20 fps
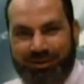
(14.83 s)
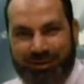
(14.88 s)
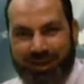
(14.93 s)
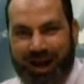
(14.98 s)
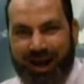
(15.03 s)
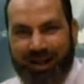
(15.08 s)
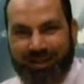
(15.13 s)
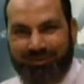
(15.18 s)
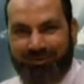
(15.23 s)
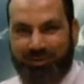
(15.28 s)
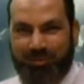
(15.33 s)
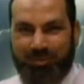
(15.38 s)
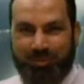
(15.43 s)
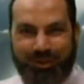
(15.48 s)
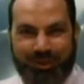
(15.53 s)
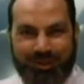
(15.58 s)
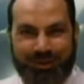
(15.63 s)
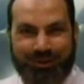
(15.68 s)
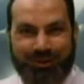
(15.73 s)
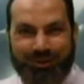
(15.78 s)
that from
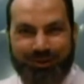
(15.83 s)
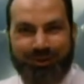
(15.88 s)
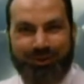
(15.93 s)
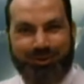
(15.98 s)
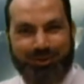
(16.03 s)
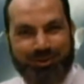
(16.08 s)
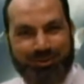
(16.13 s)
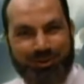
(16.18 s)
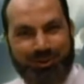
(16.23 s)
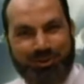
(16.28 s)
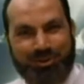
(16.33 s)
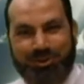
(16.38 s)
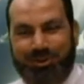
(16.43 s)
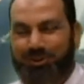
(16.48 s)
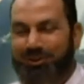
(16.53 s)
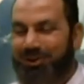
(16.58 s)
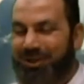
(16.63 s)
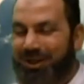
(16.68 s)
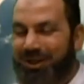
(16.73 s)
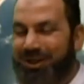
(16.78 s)
political or
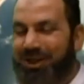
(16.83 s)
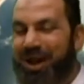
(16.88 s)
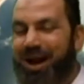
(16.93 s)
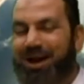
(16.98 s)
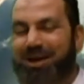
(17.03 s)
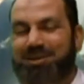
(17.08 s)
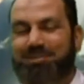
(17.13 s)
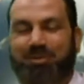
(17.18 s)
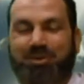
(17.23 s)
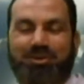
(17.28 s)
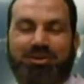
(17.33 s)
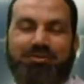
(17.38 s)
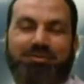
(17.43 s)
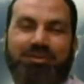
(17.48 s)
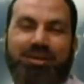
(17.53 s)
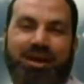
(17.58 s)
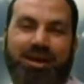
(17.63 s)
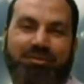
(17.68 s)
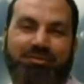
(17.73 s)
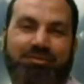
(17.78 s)
social, any aspect
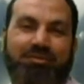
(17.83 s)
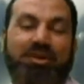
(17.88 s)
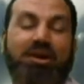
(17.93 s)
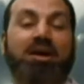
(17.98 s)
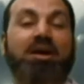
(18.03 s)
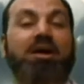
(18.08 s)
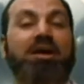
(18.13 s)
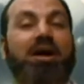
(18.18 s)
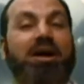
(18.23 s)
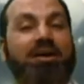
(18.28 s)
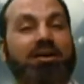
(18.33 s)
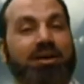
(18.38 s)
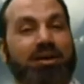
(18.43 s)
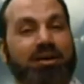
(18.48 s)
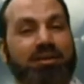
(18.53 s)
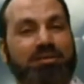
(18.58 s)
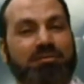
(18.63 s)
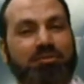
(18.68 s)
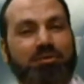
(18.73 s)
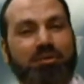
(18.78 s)
of life. And
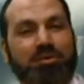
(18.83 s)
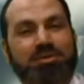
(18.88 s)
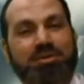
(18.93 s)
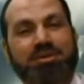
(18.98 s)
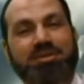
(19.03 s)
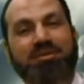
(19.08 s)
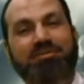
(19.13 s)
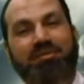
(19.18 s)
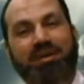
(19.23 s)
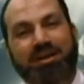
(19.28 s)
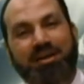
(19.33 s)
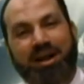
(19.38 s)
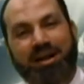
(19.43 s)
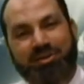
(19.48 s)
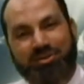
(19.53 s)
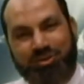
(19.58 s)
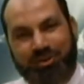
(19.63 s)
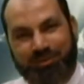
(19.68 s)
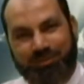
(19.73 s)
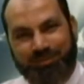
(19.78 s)
in it, of course, is a
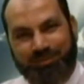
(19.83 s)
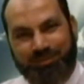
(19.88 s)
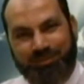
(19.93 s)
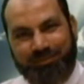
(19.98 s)
financial.